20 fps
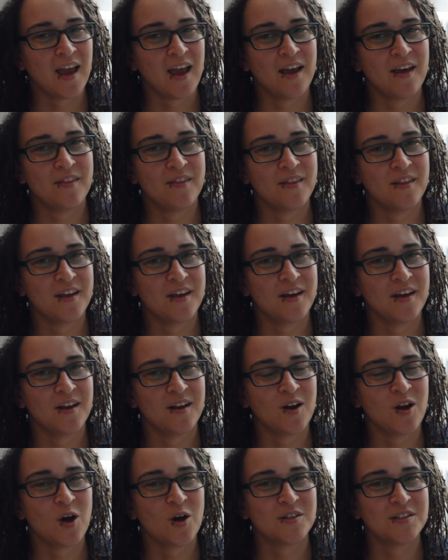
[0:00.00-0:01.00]
And
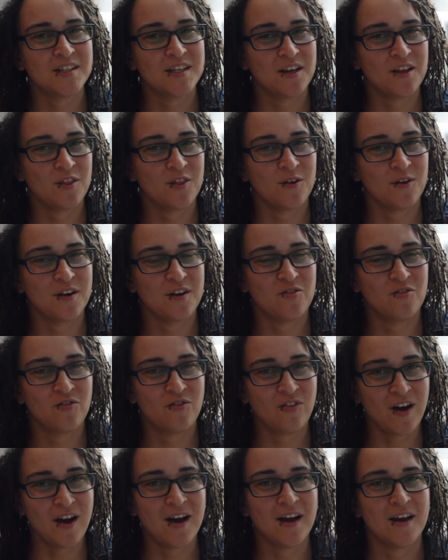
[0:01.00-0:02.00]
then on day
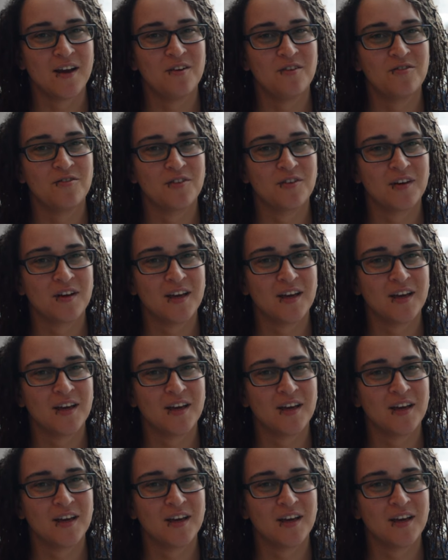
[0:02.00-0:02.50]
35,